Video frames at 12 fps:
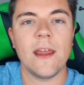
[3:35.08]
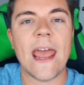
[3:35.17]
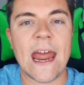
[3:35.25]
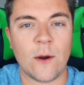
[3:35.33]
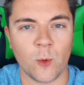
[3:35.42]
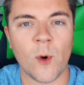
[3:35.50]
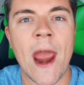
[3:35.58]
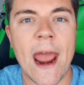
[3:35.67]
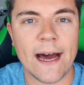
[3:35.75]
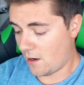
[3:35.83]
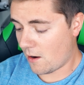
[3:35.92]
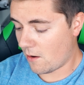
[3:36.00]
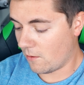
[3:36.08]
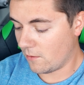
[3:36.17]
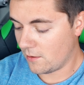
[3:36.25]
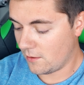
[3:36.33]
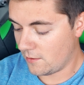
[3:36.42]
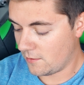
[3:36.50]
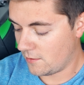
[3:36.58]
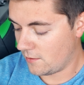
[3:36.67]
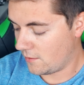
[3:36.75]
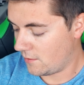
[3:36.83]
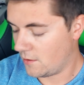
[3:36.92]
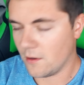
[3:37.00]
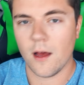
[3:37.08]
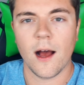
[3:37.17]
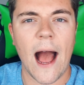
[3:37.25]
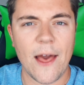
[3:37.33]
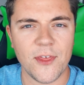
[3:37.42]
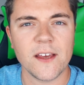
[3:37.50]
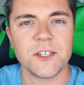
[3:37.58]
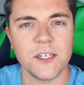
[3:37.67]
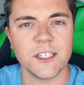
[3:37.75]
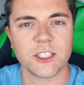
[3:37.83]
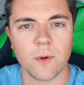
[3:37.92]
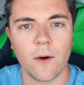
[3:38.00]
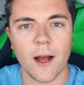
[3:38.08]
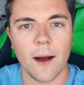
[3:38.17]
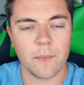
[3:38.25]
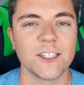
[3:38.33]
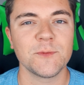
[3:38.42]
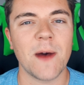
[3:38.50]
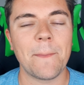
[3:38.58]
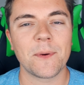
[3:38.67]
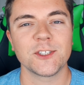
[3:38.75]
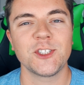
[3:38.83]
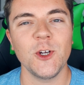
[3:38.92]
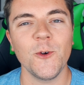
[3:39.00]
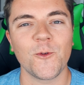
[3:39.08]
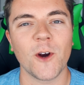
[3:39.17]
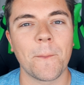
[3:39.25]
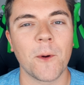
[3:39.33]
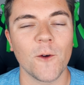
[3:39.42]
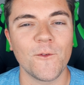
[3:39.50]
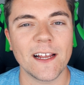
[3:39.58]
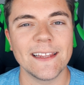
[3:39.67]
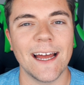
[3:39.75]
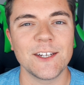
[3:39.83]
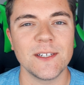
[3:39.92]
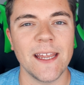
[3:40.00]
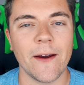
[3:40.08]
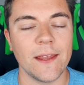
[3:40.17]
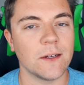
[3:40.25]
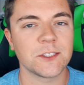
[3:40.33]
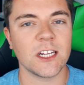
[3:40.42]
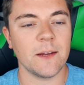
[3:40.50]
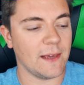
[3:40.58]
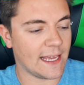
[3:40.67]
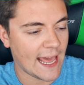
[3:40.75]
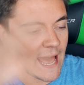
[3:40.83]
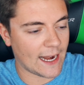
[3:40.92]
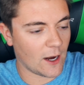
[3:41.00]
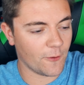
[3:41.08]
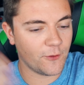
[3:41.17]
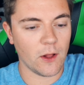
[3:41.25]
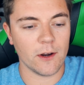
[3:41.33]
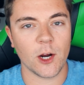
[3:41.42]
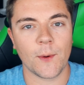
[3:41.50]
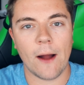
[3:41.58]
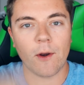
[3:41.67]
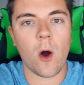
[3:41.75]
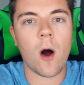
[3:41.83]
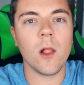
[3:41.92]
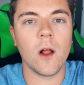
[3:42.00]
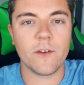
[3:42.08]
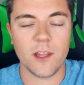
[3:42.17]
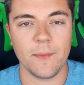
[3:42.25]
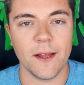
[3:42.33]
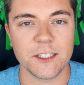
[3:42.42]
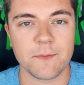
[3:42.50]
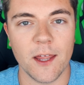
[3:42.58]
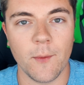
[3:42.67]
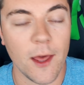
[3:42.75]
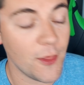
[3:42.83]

It ran. Oh. I think she just woke up. So my pursuit for a perfect legendary, there's gonna be cat hair floating around all over the place, by the way.